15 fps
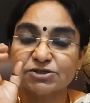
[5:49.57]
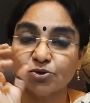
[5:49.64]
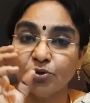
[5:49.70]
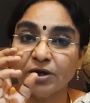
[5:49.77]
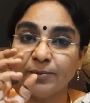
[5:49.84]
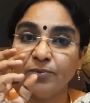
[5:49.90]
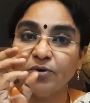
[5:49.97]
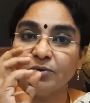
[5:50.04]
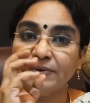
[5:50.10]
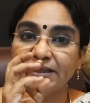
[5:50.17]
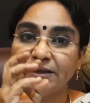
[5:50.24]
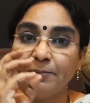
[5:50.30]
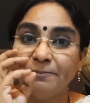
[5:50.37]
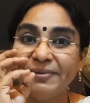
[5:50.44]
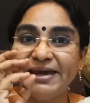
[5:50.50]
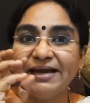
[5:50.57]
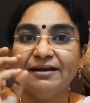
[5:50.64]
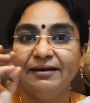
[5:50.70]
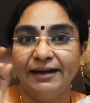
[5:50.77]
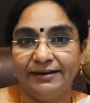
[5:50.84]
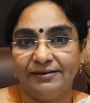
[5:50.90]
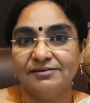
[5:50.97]
storybook with big
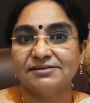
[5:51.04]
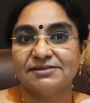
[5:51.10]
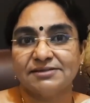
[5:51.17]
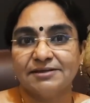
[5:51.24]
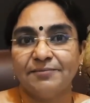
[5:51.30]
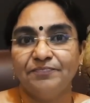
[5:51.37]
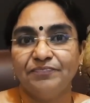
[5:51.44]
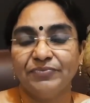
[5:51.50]
letters.